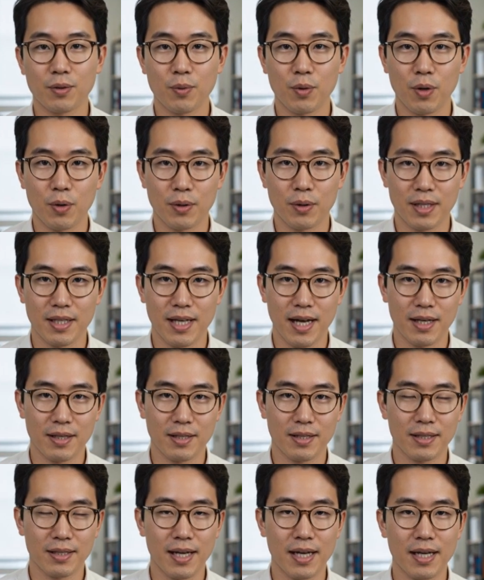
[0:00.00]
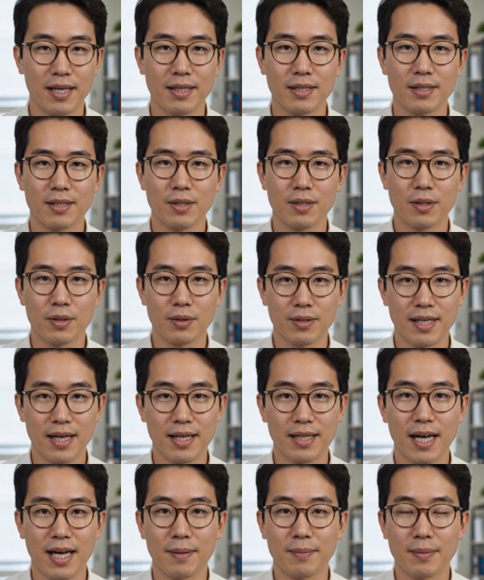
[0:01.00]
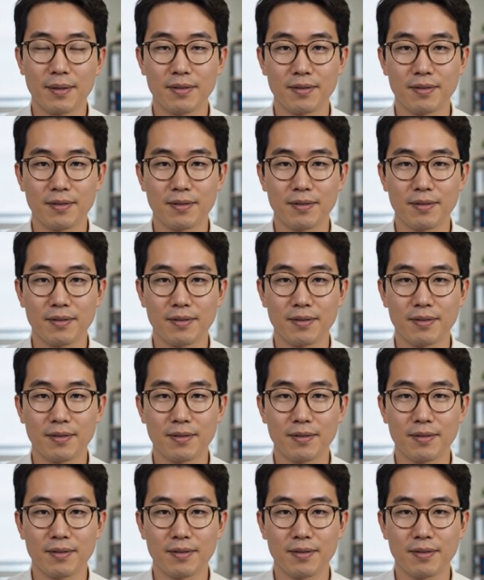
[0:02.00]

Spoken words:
what would it actually take to close that gap?